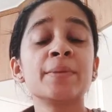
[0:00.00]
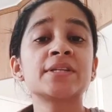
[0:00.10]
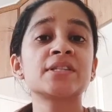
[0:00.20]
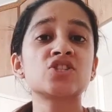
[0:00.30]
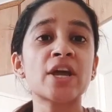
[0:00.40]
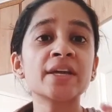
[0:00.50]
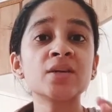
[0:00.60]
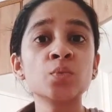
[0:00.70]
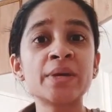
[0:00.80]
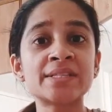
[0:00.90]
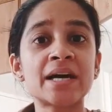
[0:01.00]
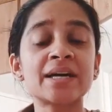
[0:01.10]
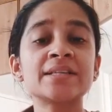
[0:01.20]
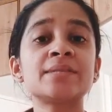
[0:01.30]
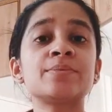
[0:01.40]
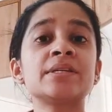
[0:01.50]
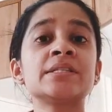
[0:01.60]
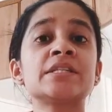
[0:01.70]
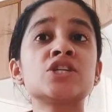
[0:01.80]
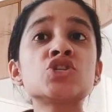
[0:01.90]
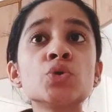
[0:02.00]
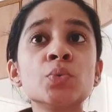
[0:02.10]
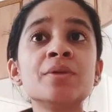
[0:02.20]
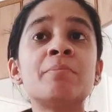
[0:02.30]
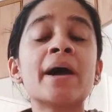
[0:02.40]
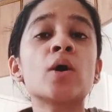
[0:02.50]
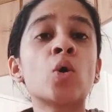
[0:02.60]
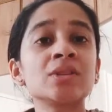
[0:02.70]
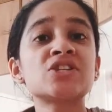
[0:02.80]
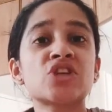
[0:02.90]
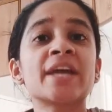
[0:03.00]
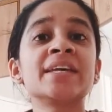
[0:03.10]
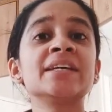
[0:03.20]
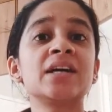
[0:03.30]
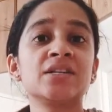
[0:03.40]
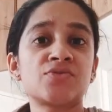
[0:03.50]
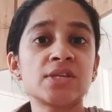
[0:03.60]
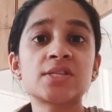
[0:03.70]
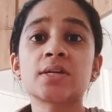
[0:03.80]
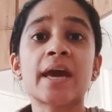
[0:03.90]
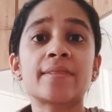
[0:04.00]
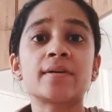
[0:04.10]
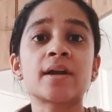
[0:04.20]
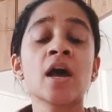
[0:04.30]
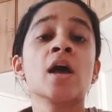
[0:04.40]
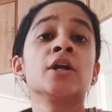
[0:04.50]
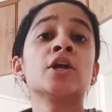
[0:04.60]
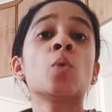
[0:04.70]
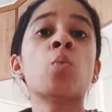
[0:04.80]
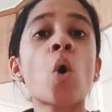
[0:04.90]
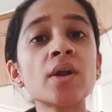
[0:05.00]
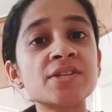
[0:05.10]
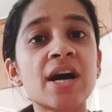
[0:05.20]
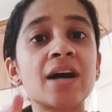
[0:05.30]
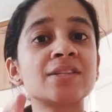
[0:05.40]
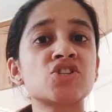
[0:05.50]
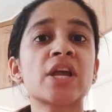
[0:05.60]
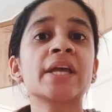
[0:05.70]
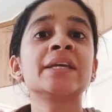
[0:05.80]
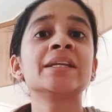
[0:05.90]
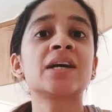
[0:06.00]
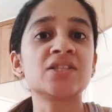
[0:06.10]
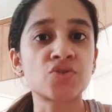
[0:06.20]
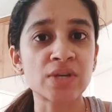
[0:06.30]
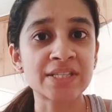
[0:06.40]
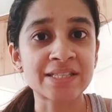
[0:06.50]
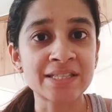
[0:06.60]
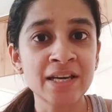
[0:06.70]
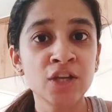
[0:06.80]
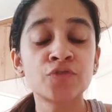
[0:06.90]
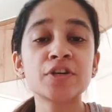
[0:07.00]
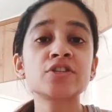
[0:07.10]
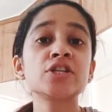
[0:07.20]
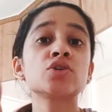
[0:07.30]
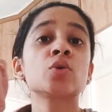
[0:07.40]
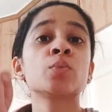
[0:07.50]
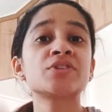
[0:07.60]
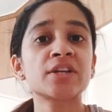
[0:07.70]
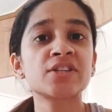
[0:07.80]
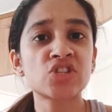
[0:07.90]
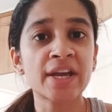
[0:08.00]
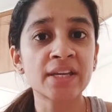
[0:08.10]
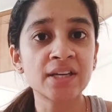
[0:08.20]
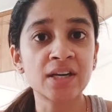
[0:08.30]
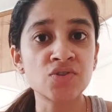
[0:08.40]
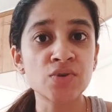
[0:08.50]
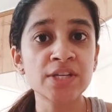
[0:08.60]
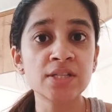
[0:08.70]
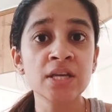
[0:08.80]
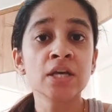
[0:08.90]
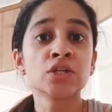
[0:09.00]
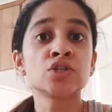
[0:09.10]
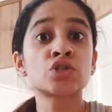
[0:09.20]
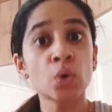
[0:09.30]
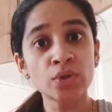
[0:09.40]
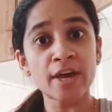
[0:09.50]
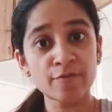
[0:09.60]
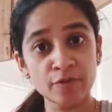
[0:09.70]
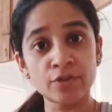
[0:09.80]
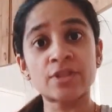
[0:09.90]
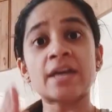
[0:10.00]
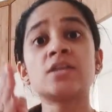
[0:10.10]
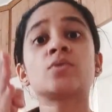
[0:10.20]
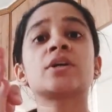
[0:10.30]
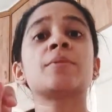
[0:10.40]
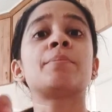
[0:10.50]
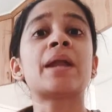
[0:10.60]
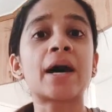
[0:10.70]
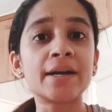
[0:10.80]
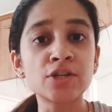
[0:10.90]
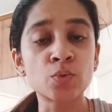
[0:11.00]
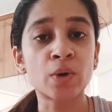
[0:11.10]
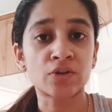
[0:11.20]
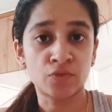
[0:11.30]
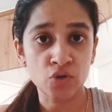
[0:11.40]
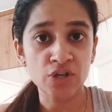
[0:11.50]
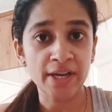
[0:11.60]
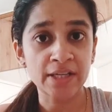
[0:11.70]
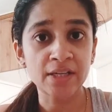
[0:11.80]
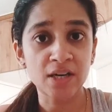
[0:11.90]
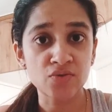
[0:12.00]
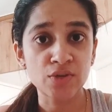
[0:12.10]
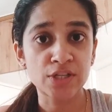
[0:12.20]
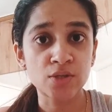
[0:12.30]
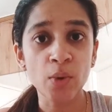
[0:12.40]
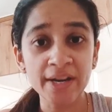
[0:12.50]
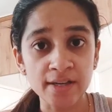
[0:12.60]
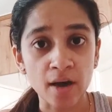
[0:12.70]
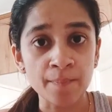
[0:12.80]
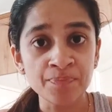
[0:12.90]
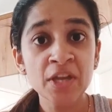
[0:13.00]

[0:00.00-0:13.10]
because the Schengen Visa is issued by all the Schengen countries together. Now, what are the Schengen countries? You first need to know which are the Schengen countries, so therefore then you can apply to one of those Schengen countries to enter.